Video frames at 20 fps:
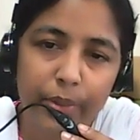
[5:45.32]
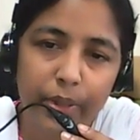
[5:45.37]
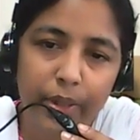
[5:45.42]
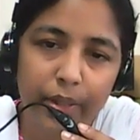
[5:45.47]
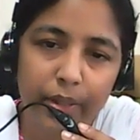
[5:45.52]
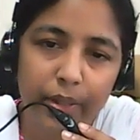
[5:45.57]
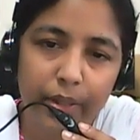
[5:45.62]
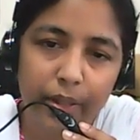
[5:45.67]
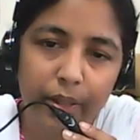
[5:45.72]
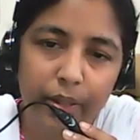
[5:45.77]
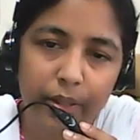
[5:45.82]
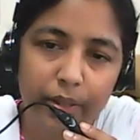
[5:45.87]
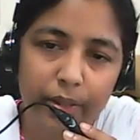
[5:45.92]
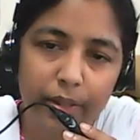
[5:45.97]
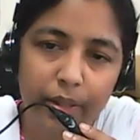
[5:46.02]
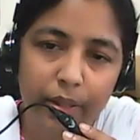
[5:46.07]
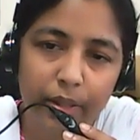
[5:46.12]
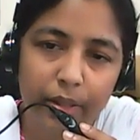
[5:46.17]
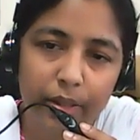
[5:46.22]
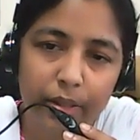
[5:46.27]
In the
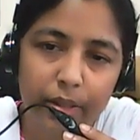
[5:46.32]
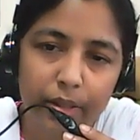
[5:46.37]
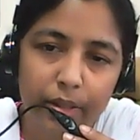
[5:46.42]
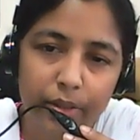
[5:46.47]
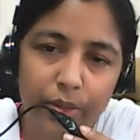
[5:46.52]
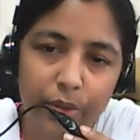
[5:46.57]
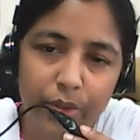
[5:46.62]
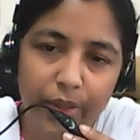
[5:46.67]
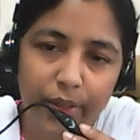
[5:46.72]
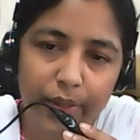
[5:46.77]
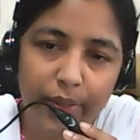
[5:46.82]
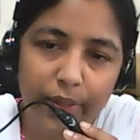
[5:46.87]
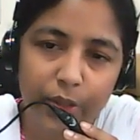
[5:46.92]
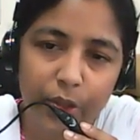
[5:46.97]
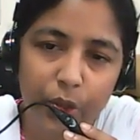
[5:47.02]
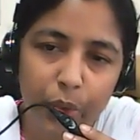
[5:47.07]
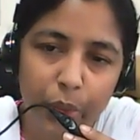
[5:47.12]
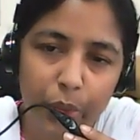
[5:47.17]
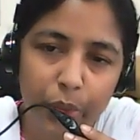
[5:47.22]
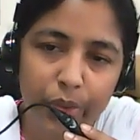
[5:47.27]
study
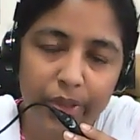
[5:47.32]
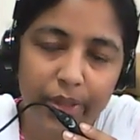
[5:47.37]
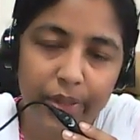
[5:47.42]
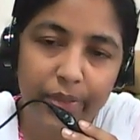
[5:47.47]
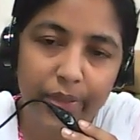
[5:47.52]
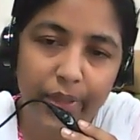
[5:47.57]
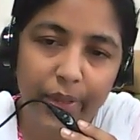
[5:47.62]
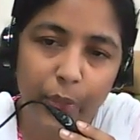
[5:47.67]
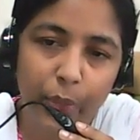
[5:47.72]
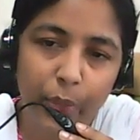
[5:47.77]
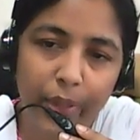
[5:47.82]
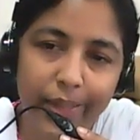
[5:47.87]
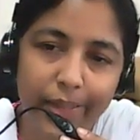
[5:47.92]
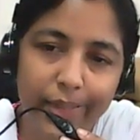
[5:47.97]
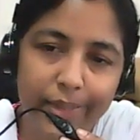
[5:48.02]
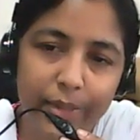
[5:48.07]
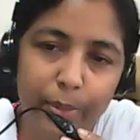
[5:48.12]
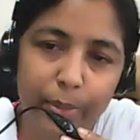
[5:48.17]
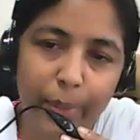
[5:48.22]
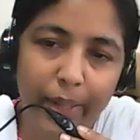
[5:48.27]
shows it
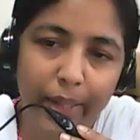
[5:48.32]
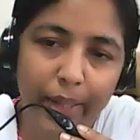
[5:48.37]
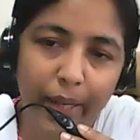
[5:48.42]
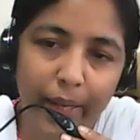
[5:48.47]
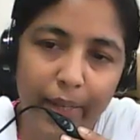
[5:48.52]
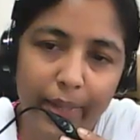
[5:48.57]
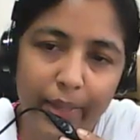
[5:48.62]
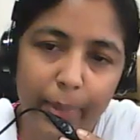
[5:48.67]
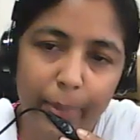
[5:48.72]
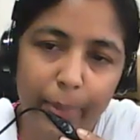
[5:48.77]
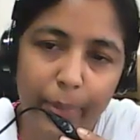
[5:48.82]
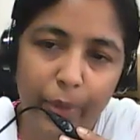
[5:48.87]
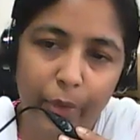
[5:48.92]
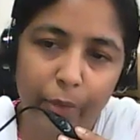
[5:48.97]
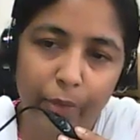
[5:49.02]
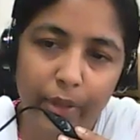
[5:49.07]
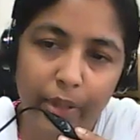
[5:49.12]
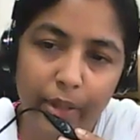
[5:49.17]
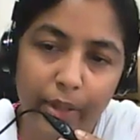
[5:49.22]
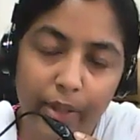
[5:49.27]
regulates by highly
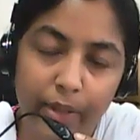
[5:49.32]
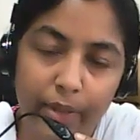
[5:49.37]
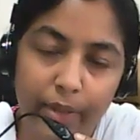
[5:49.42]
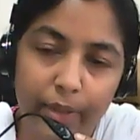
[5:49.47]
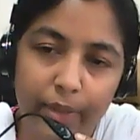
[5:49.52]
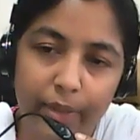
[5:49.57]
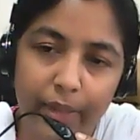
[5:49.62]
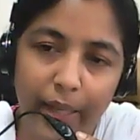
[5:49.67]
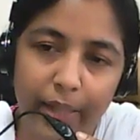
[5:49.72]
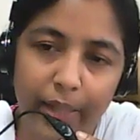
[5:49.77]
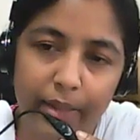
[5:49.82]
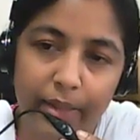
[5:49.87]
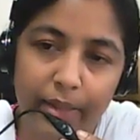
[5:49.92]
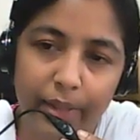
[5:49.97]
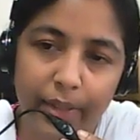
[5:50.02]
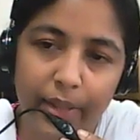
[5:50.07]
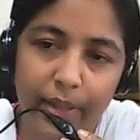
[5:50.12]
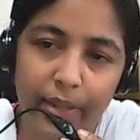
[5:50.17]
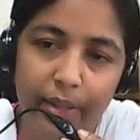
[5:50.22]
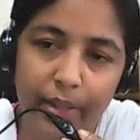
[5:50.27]
prevalent
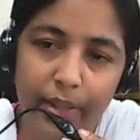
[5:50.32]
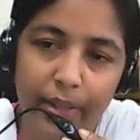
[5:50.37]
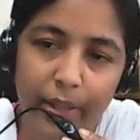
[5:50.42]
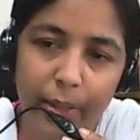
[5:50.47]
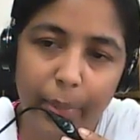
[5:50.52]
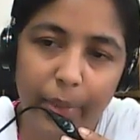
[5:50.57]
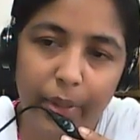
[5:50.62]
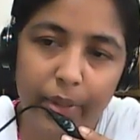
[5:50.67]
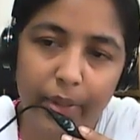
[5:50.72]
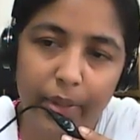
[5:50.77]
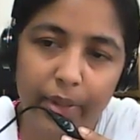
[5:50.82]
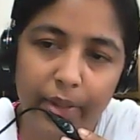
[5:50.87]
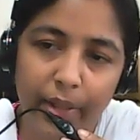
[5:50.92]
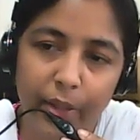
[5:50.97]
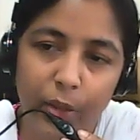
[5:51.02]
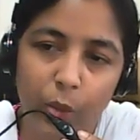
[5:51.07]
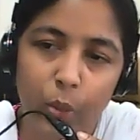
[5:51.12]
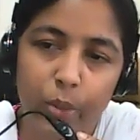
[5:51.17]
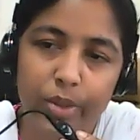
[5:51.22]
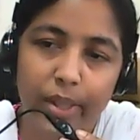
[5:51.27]
cathepsin-independent
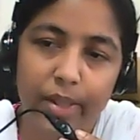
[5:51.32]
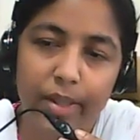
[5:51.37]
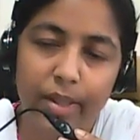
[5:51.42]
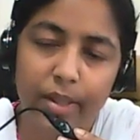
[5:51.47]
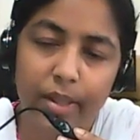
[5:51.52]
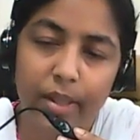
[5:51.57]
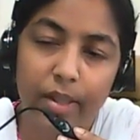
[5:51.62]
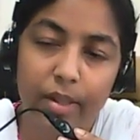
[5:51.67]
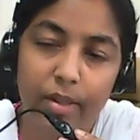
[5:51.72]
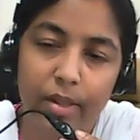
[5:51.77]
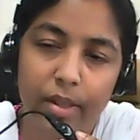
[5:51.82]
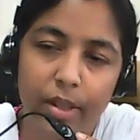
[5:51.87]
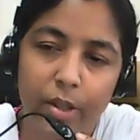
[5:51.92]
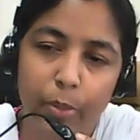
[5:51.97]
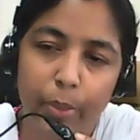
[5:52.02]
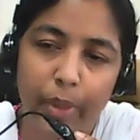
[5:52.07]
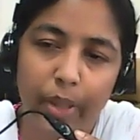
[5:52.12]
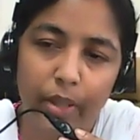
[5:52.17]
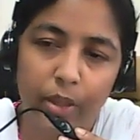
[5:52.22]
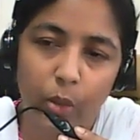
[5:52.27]
endocytosis
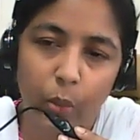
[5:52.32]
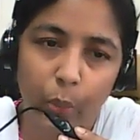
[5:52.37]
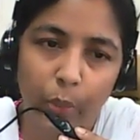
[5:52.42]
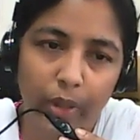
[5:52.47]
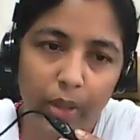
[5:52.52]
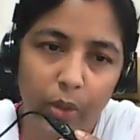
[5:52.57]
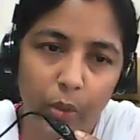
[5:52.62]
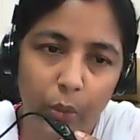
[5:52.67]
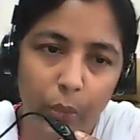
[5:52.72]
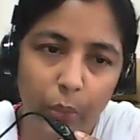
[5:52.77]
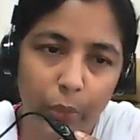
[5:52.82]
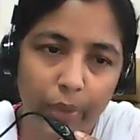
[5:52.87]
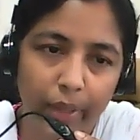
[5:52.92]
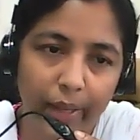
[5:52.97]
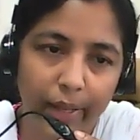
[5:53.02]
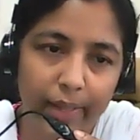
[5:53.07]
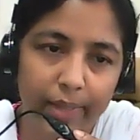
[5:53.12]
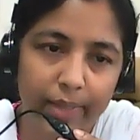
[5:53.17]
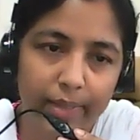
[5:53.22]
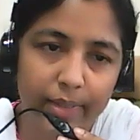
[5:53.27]
pathway known
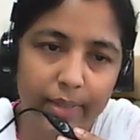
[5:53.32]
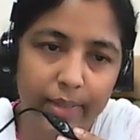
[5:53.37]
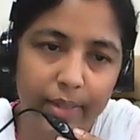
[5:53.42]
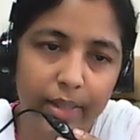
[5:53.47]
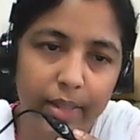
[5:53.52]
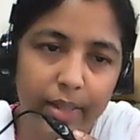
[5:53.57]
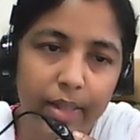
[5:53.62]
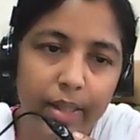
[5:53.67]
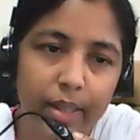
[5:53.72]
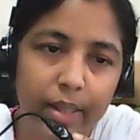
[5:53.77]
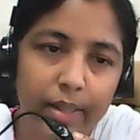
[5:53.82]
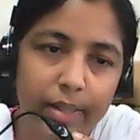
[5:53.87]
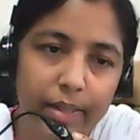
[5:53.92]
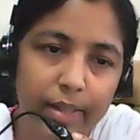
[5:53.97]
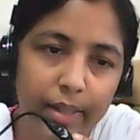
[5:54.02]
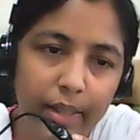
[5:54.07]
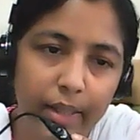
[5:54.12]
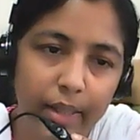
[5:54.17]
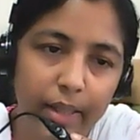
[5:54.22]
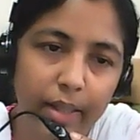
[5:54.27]
as the
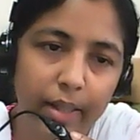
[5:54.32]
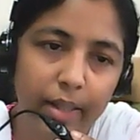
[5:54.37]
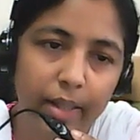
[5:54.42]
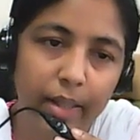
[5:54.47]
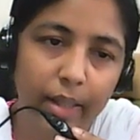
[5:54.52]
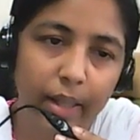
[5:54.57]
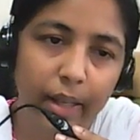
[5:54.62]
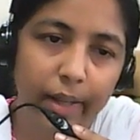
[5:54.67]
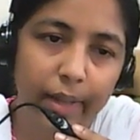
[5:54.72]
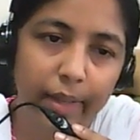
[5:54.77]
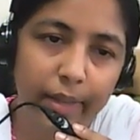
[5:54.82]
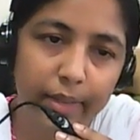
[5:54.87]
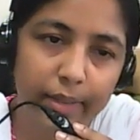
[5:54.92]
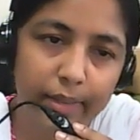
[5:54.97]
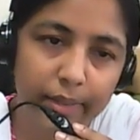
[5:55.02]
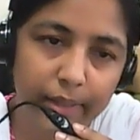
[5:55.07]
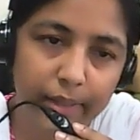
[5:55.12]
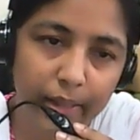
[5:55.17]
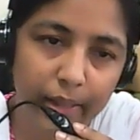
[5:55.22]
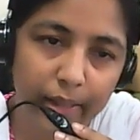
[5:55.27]

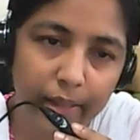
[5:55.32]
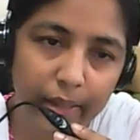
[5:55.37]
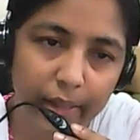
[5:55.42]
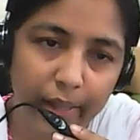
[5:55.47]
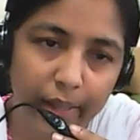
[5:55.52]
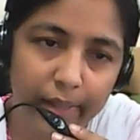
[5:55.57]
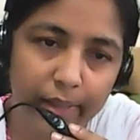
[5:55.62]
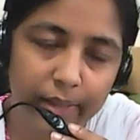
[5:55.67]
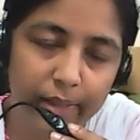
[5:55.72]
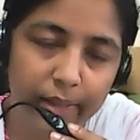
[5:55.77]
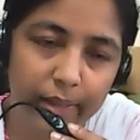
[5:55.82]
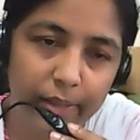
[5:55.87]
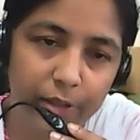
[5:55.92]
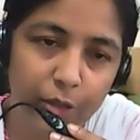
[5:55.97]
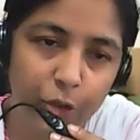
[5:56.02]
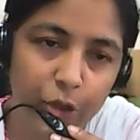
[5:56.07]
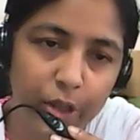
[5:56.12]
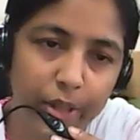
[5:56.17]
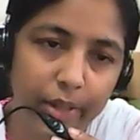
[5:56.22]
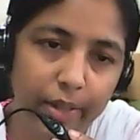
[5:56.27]
CLIC and
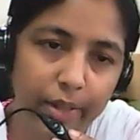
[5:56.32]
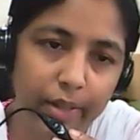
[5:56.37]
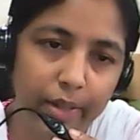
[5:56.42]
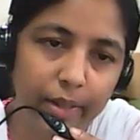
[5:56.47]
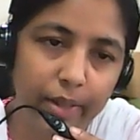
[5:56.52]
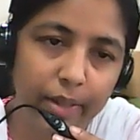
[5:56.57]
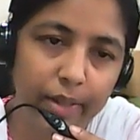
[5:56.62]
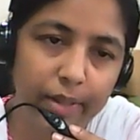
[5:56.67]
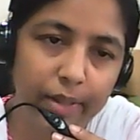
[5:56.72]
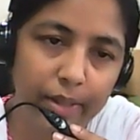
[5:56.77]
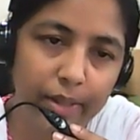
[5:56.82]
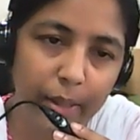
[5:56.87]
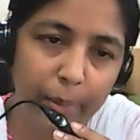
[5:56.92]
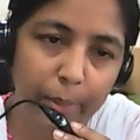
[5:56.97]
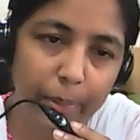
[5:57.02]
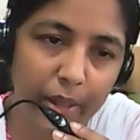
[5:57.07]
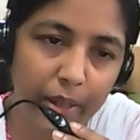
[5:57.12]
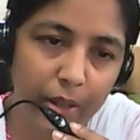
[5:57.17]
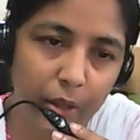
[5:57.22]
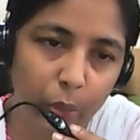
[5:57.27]
GEEC
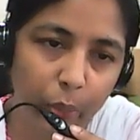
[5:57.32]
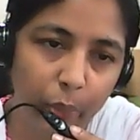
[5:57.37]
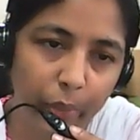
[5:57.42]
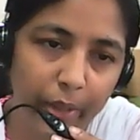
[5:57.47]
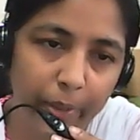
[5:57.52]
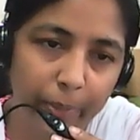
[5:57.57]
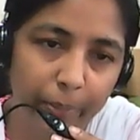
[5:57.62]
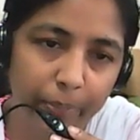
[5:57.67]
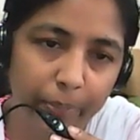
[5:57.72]
pathway.